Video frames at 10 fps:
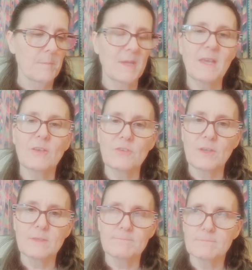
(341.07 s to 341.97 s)
Because
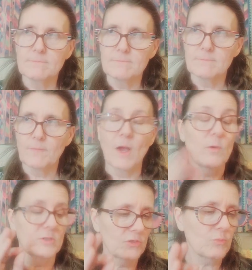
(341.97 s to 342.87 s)

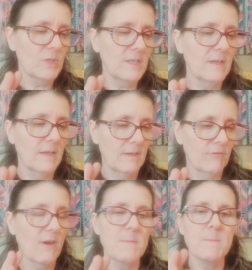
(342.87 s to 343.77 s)
I'll just read
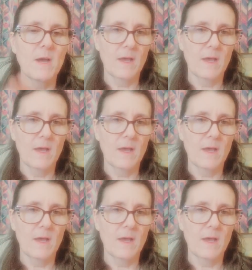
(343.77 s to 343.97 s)
from